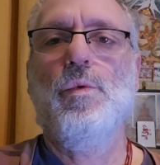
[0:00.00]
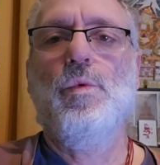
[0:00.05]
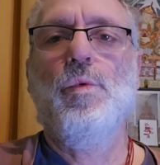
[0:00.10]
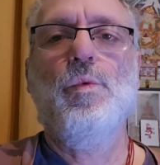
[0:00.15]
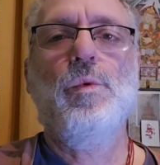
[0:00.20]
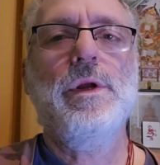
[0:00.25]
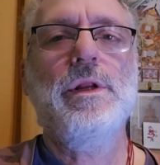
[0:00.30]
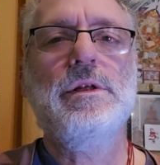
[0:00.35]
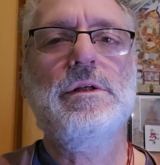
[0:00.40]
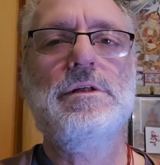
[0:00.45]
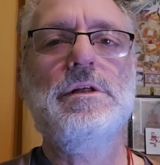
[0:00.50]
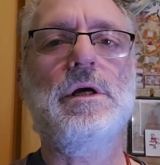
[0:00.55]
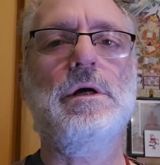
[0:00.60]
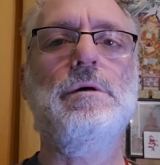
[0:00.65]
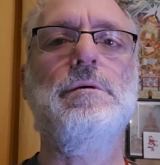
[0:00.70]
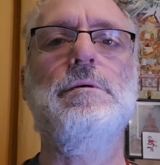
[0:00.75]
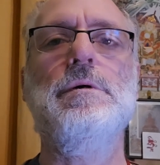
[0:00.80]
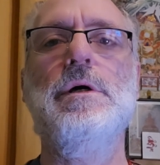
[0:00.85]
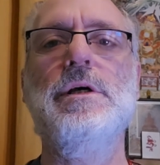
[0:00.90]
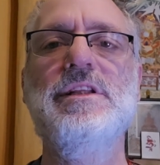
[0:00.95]
we
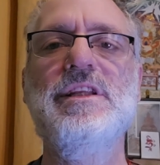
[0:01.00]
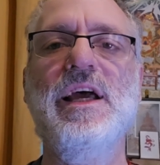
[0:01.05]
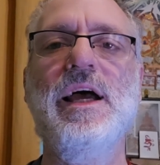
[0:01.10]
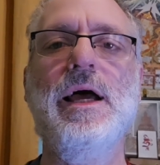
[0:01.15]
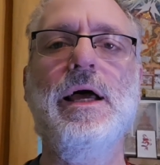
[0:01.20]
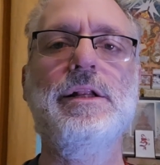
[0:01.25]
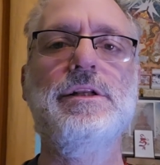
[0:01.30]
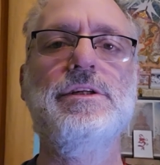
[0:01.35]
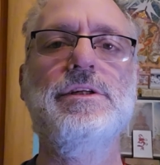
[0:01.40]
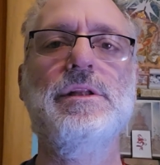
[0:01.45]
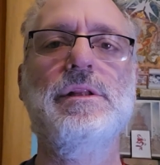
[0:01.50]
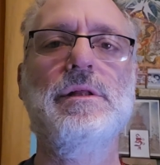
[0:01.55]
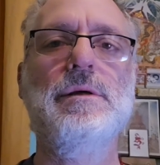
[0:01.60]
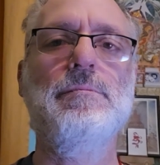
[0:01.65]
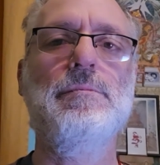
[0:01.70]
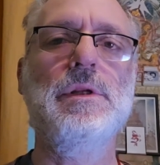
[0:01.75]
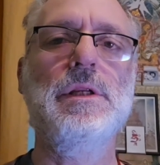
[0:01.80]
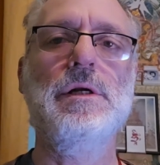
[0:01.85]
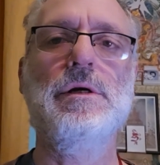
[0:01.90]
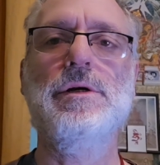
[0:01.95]
don't attach to
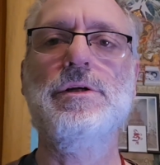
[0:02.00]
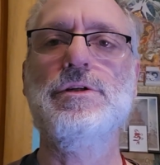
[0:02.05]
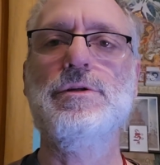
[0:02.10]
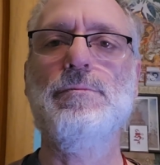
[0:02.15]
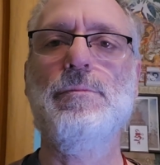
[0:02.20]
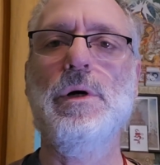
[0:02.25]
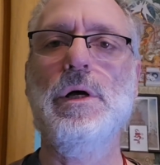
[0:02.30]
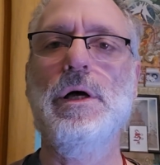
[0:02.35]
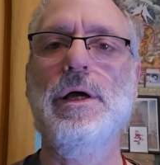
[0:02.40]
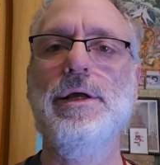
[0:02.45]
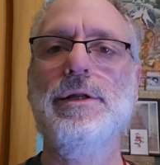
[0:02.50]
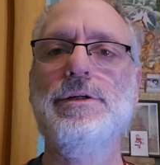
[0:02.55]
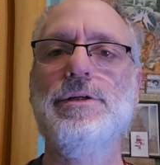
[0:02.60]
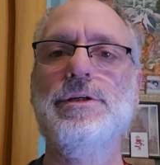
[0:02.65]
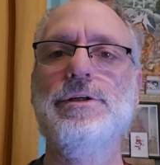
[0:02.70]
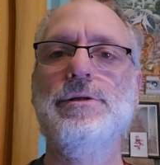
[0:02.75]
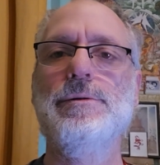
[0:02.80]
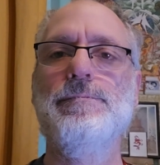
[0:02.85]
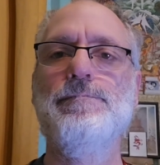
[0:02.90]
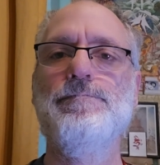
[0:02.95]
them near as
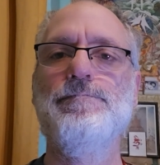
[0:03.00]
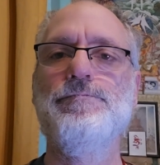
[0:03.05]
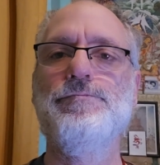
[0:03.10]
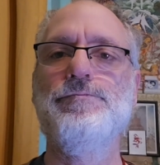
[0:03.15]
much,